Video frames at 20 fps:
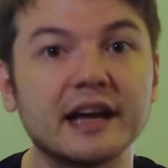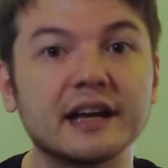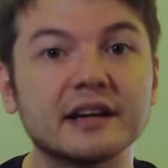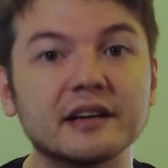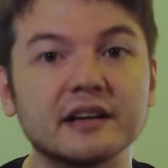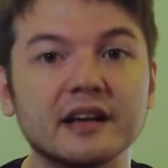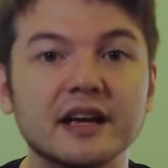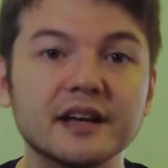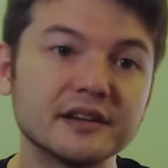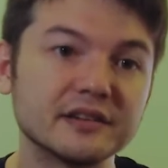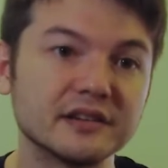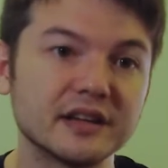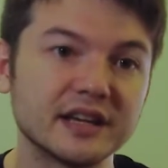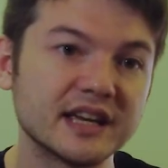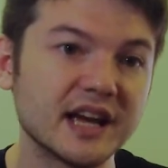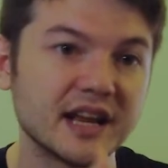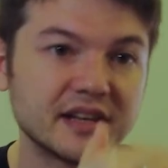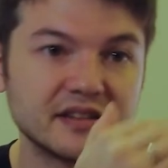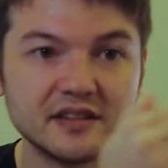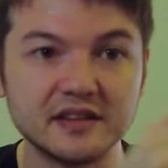and
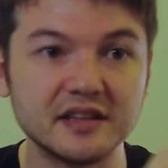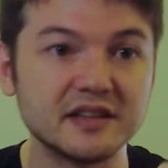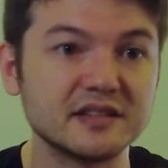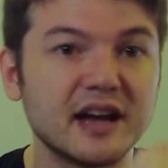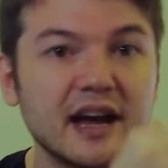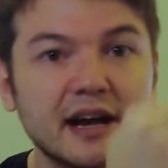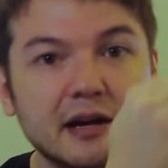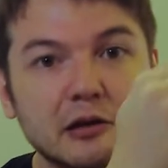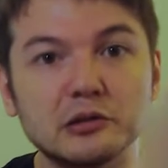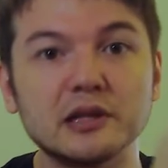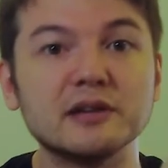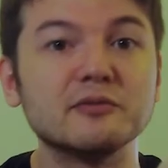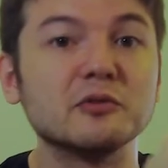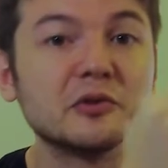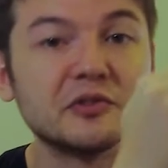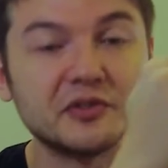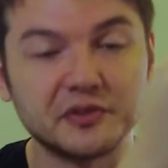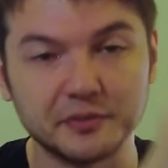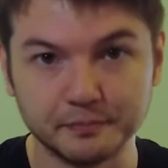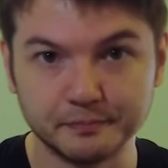get to these higher
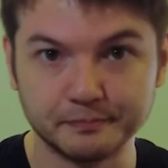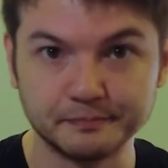levels.